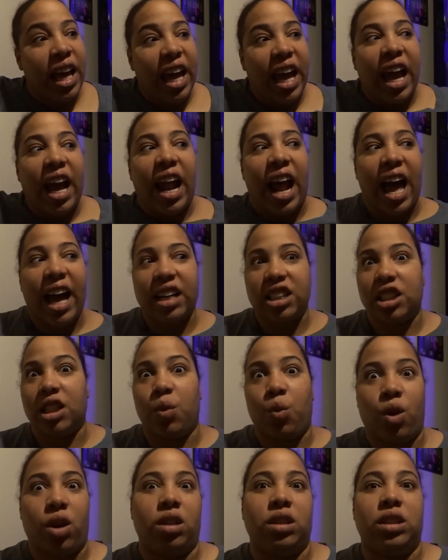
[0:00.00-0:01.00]
and I actually
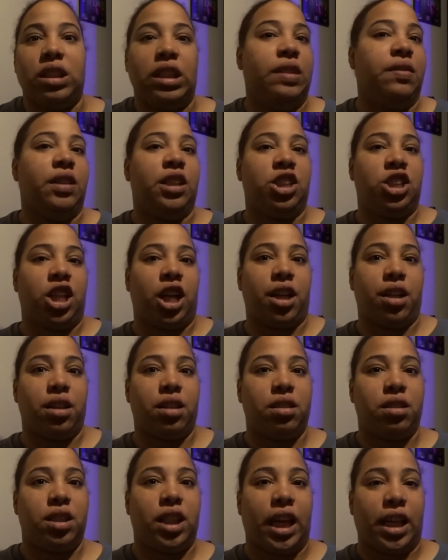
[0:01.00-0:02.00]
wore a sleeveless shirt
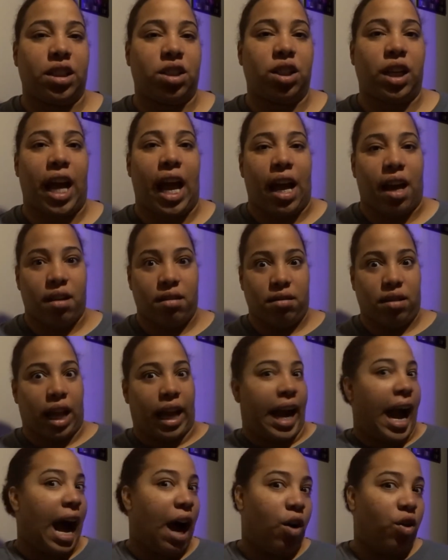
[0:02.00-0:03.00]
yesterday,
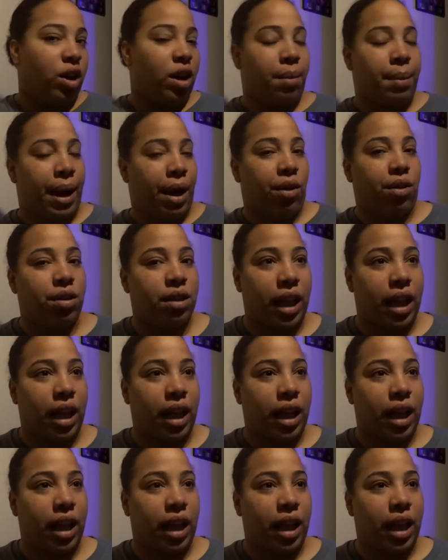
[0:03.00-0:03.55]
like out and about.